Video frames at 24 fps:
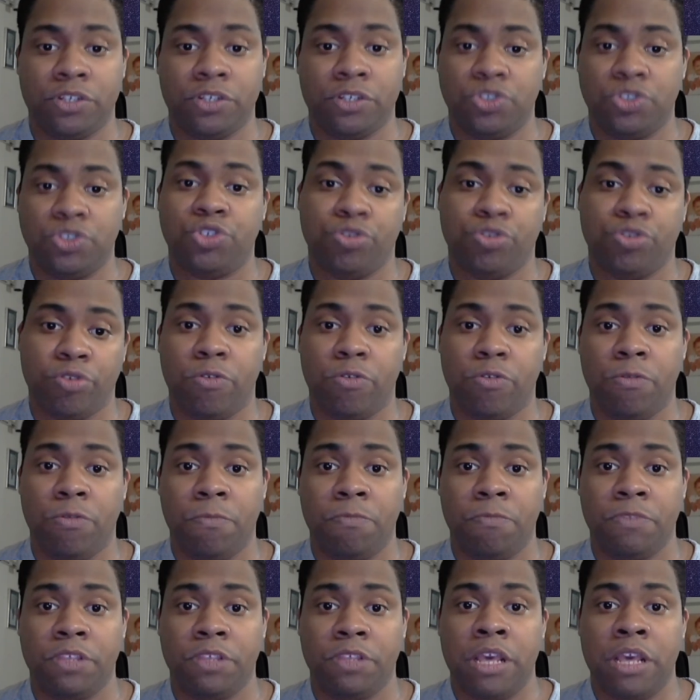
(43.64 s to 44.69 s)
True.
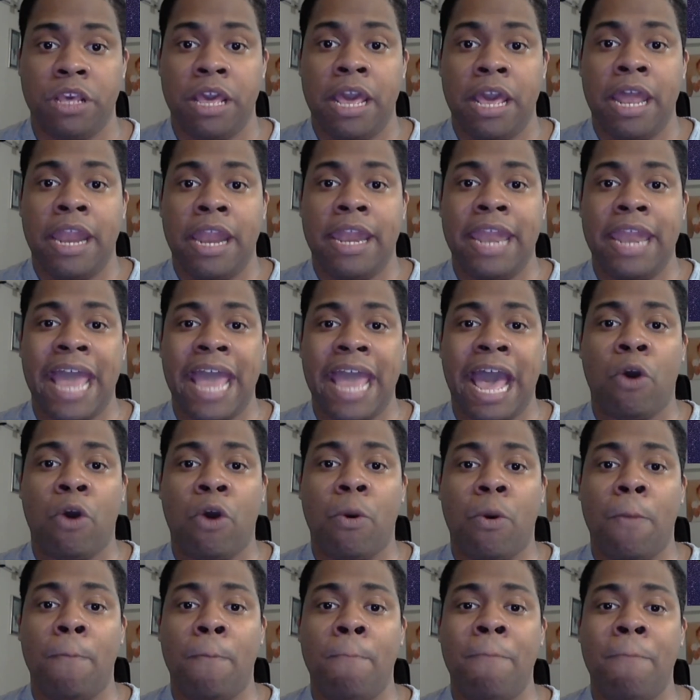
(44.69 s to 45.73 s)

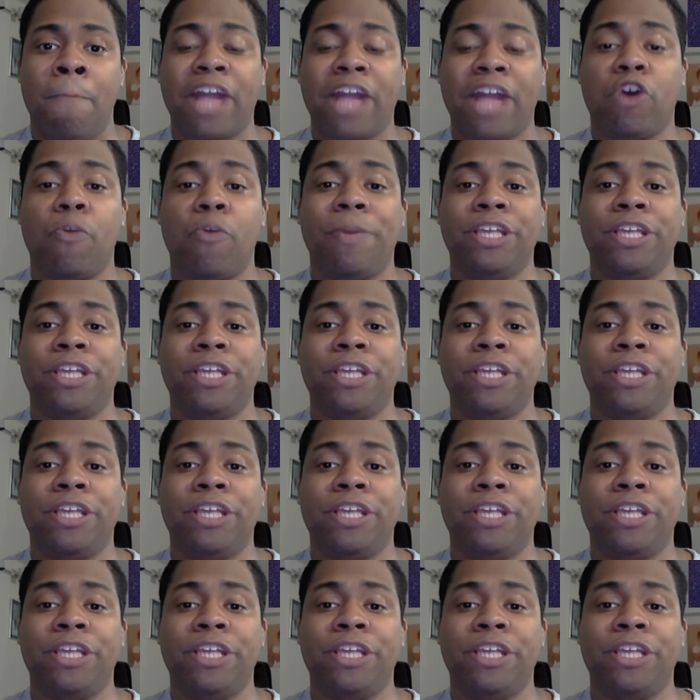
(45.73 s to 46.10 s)
Now, Michael